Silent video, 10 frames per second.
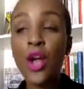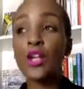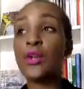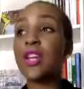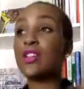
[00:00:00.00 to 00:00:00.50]

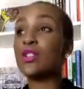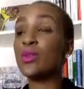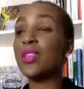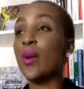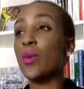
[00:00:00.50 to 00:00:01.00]
You can
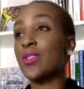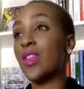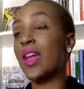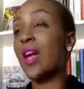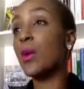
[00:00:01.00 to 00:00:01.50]
do that with the
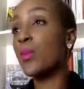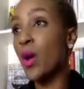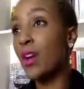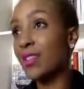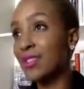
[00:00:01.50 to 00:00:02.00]
hair
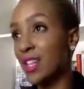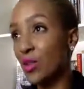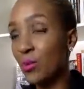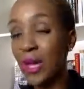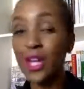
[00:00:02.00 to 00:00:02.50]
products that
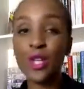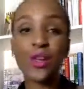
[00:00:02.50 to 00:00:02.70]
you make.